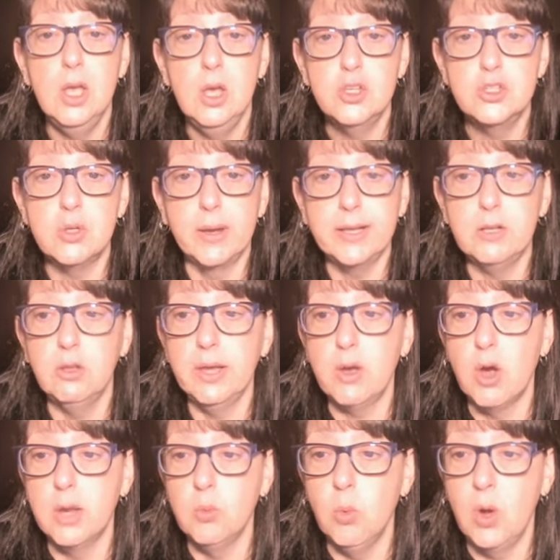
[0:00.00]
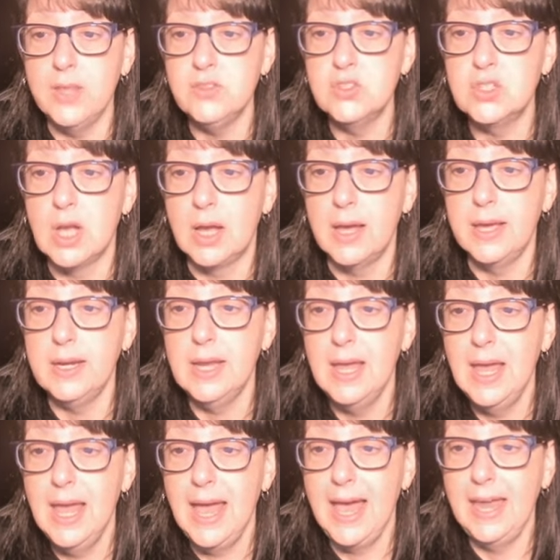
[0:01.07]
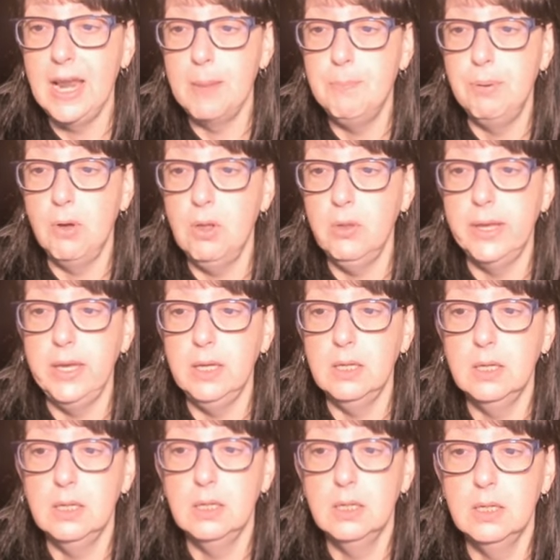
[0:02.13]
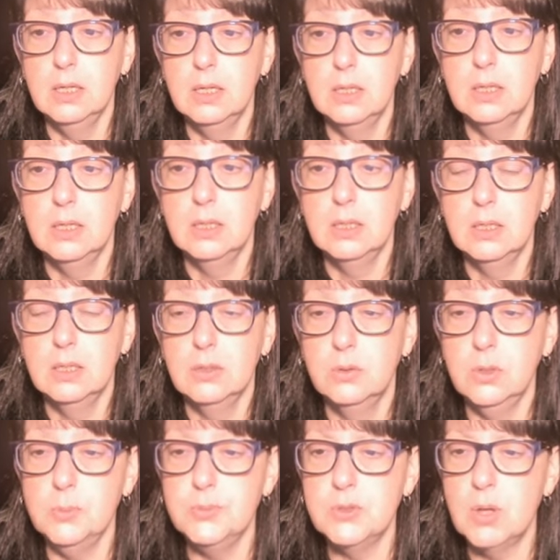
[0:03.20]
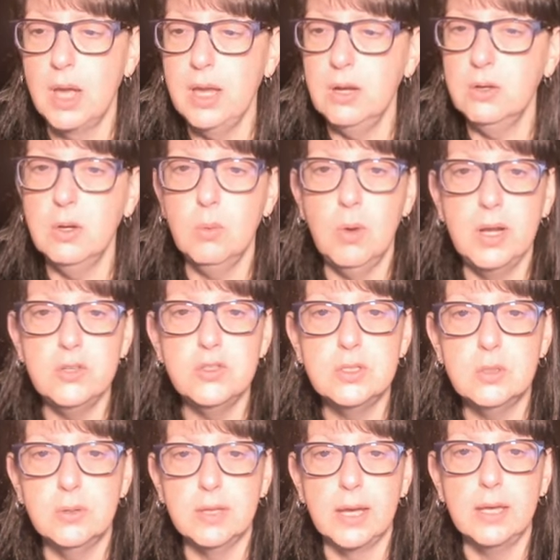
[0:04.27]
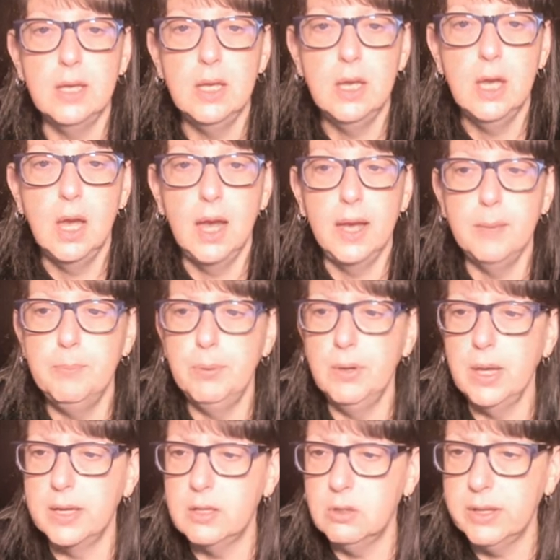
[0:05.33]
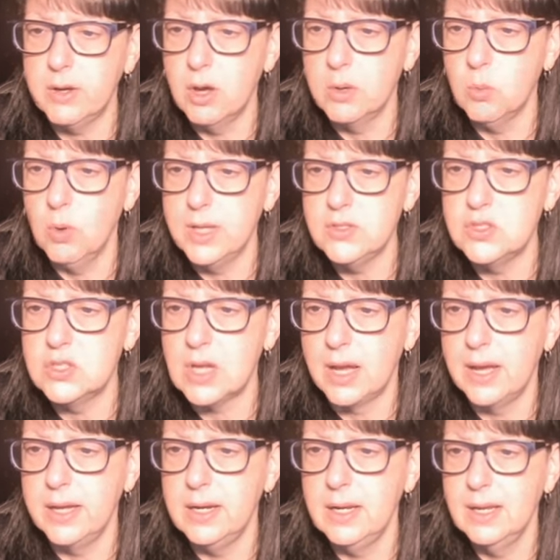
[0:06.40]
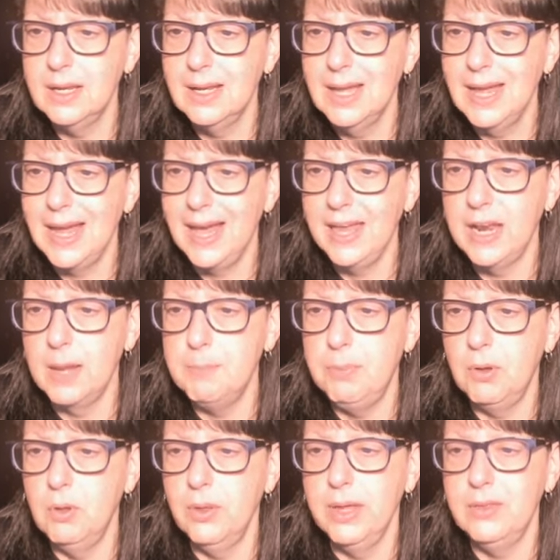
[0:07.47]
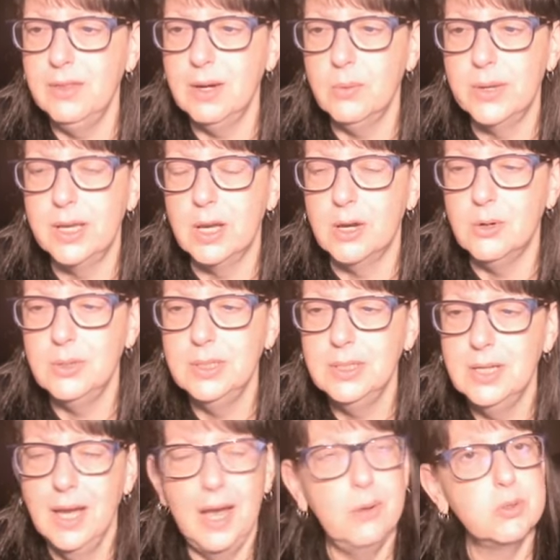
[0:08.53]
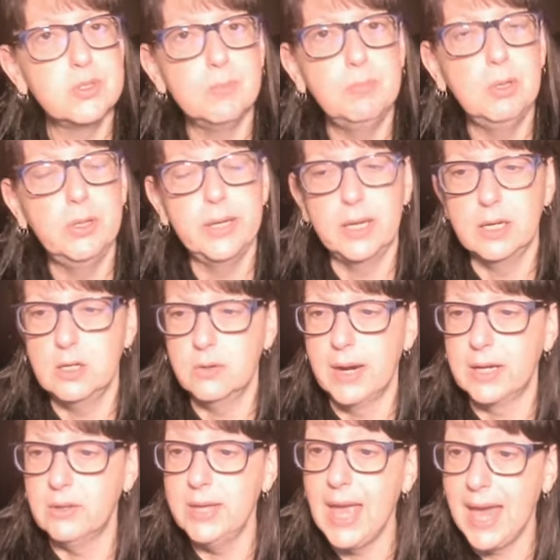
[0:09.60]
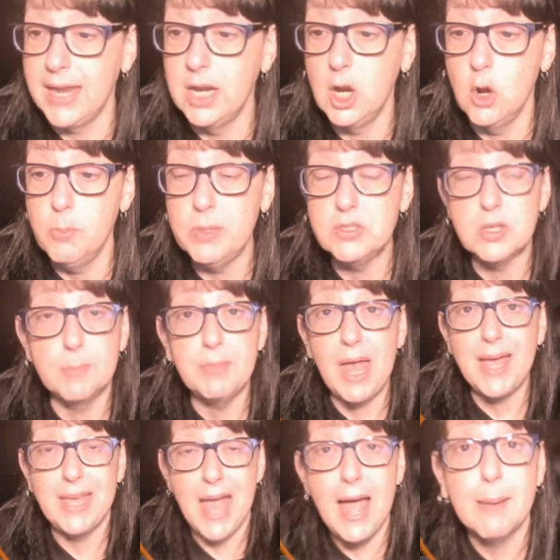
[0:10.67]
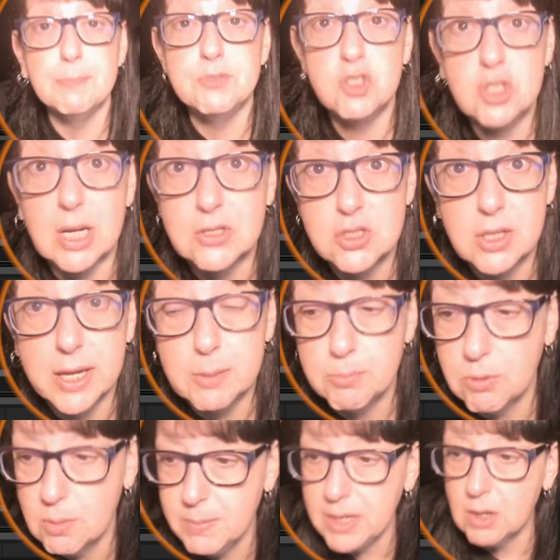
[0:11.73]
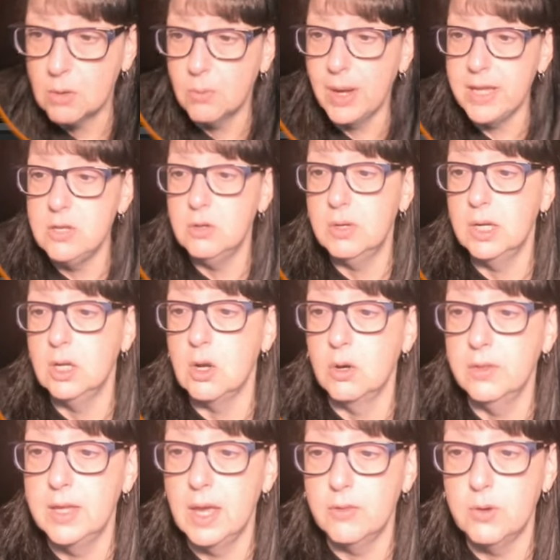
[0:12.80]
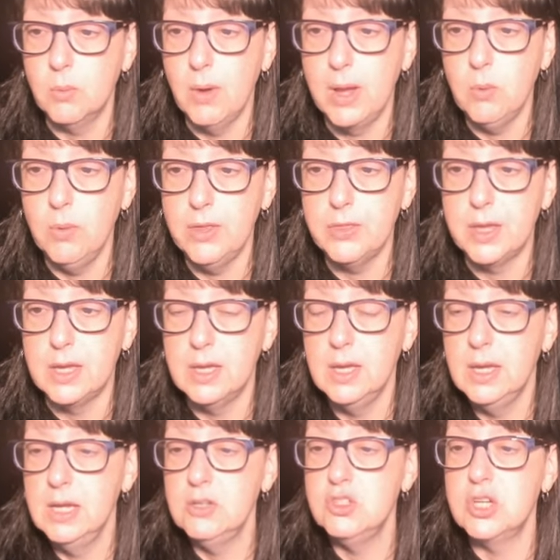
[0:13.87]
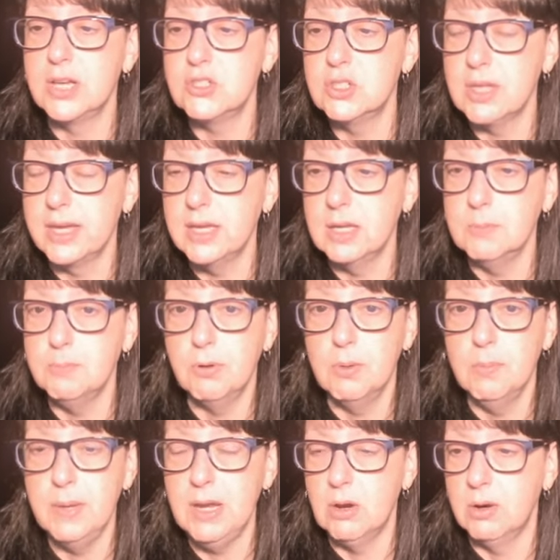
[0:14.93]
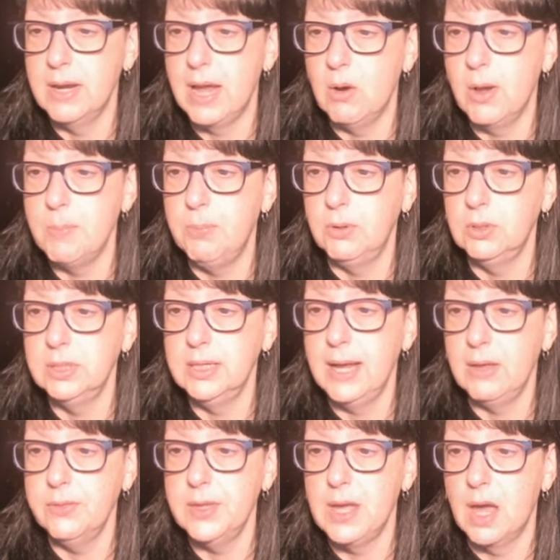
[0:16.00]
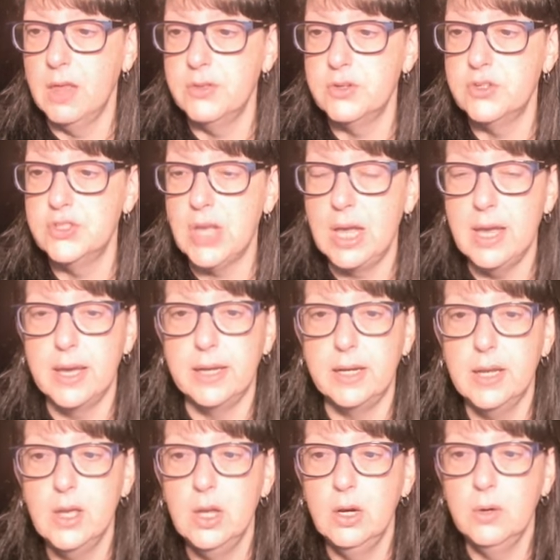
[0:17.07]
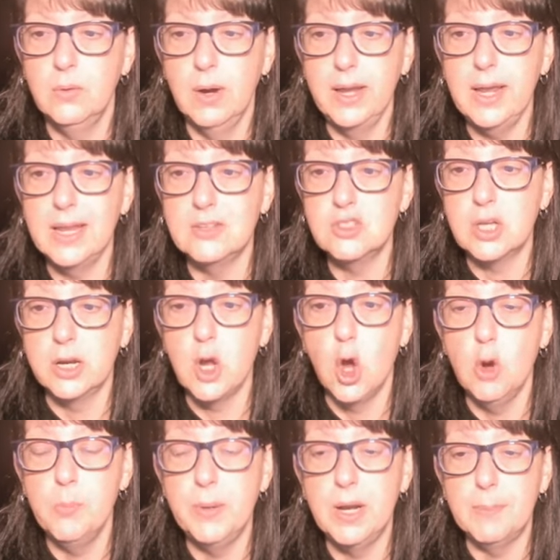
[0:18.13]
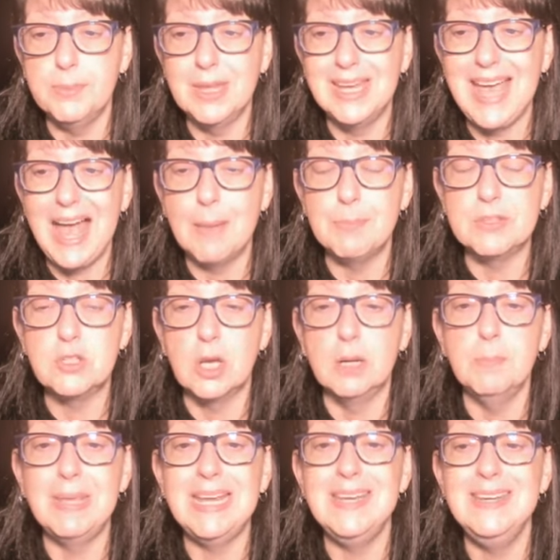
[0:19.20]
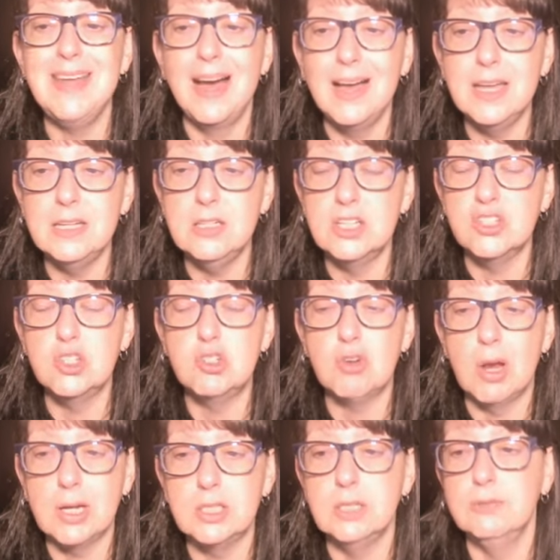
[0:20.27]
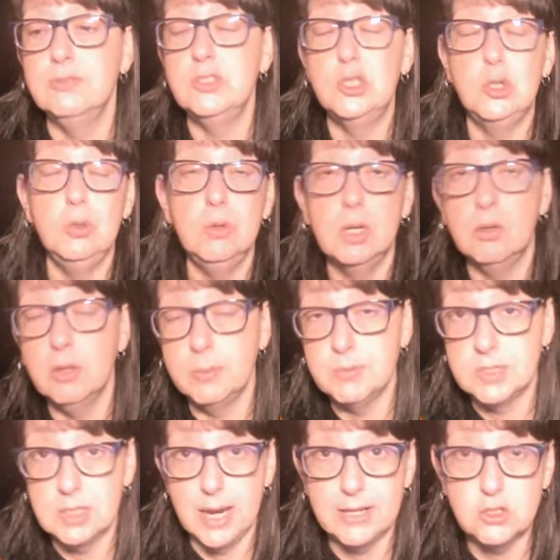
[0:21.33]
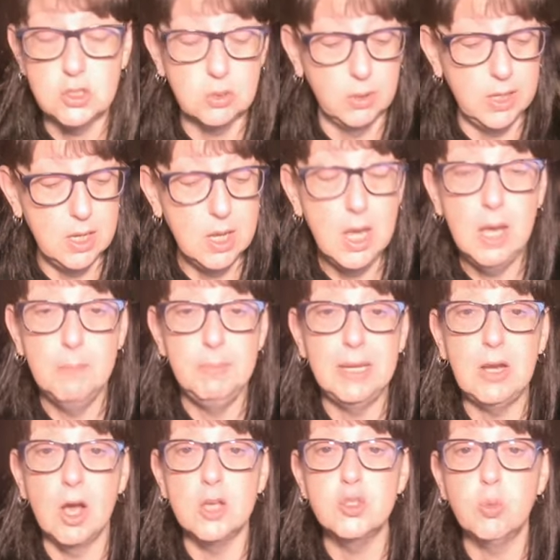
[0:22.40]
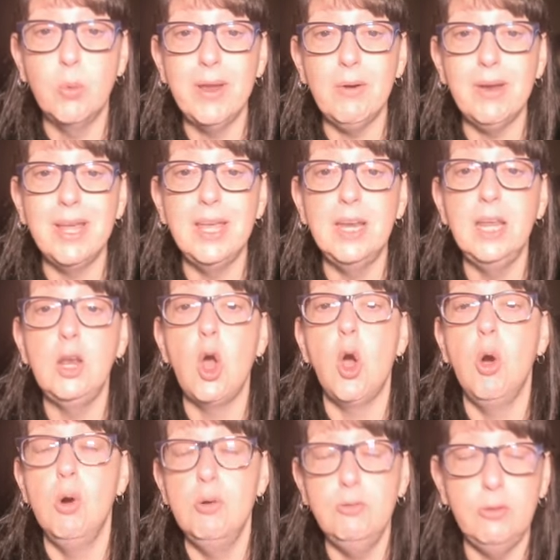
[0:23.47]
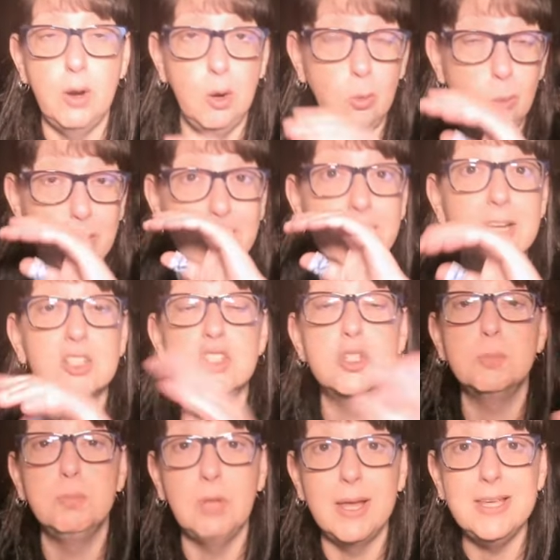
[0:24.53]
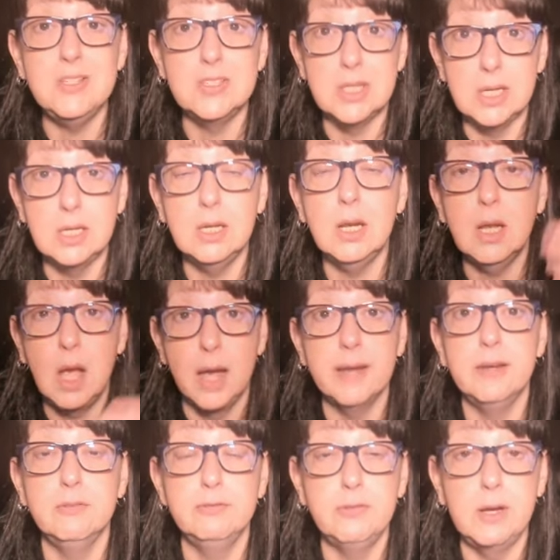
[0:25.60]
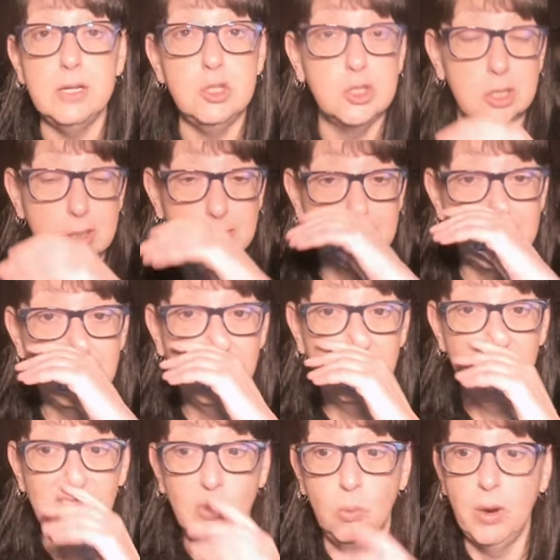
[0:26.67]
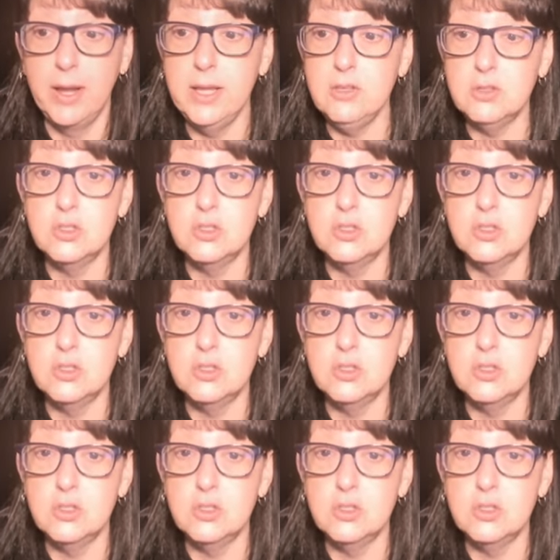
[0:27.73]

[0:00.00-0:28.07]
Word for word: So I click on one side and I pull it. Whoops, I don't know why it's doing that. I click on one side and I pull it, there we go. I wasn't pulling it correctly. And it opens up that gap, just like Premiere, right? You can go the other way with it, just like in Premiere. Now I pulled it out the other side, right? And it's gonna open up the gap. It's gonna be non-destructive to the clips next to it because we're in an we're in a splice in kind of function, right?